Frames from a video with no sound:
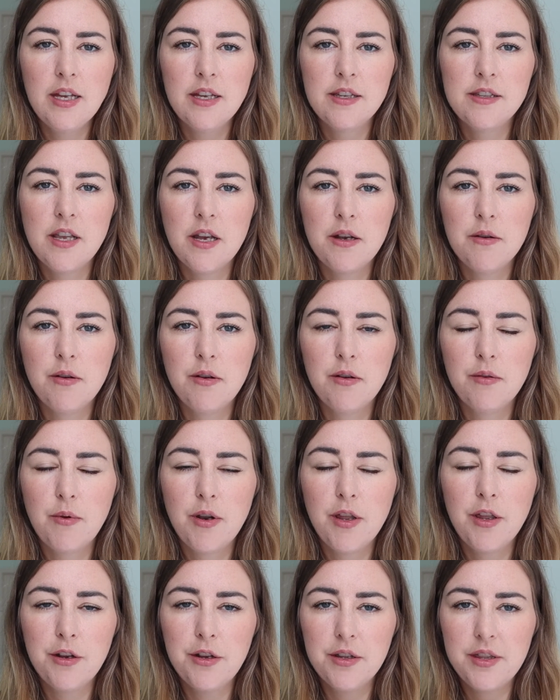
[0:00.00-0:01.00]
So
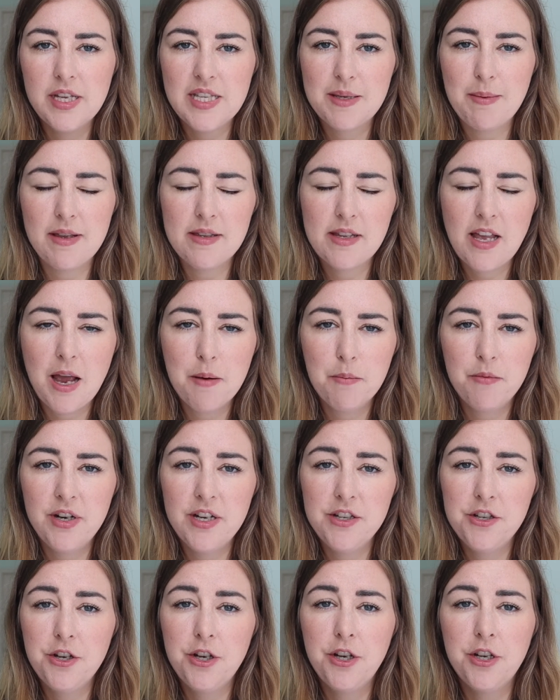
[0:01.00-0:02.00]
one of the good things about this camera
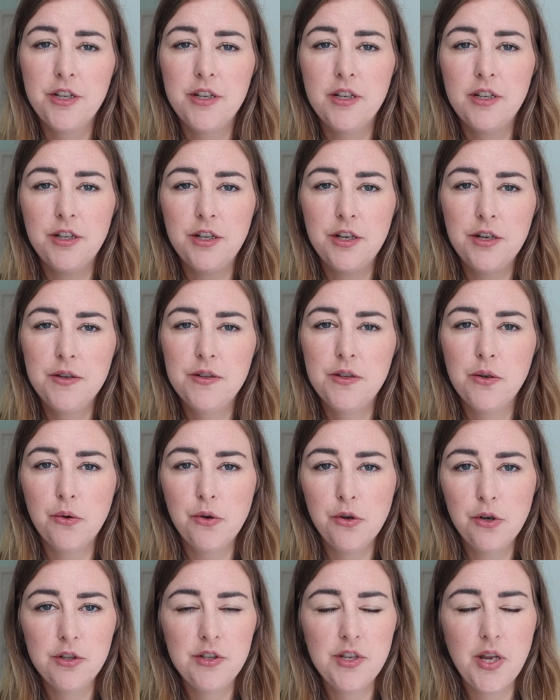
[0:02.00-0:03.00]
is you can use
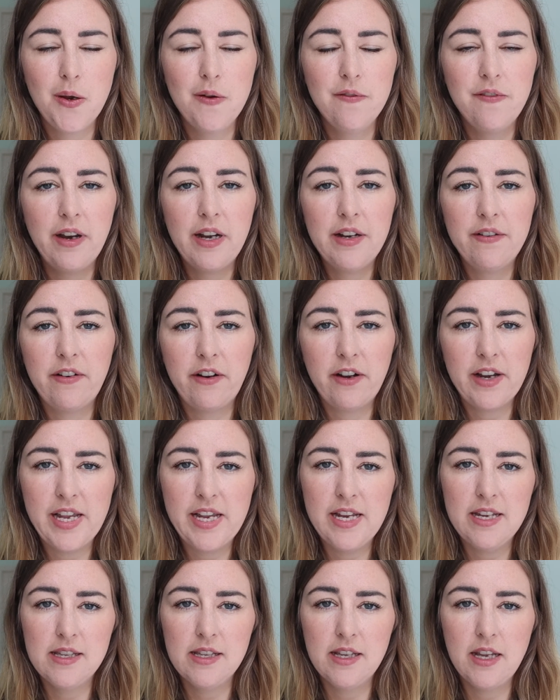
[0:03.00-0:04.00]
auto very, very
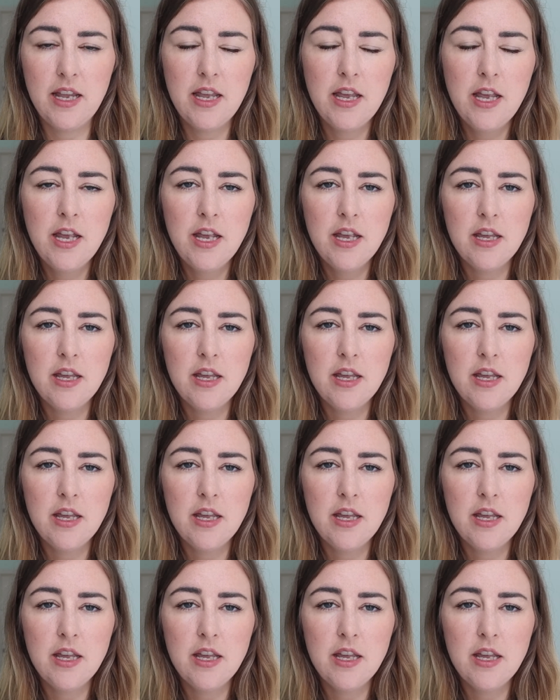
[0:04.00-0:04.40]
easily.